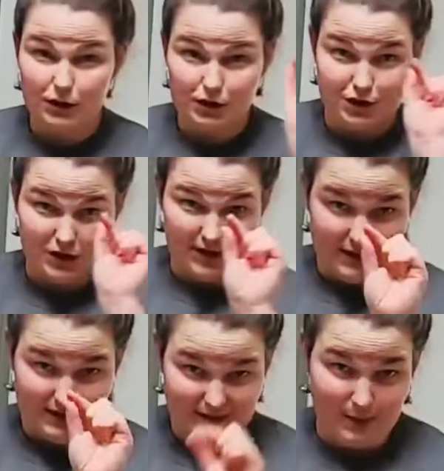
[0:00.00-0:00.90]

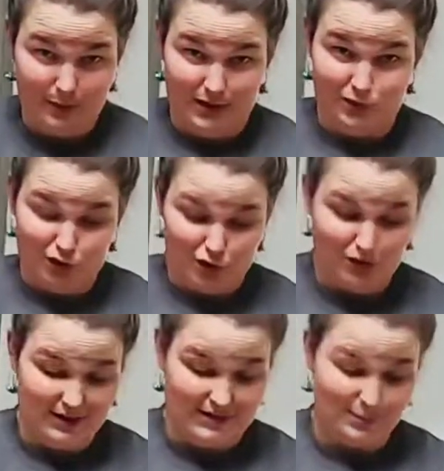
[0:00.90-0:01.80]
Just a pinch.
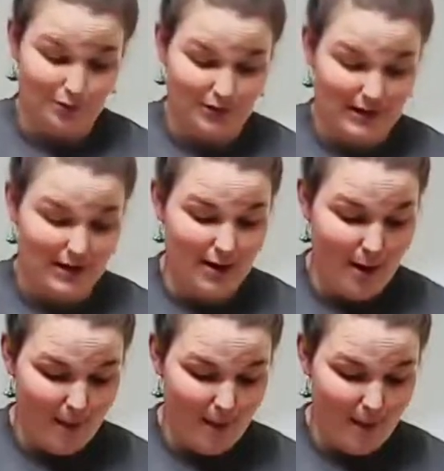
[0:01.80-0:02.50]
This is a pretty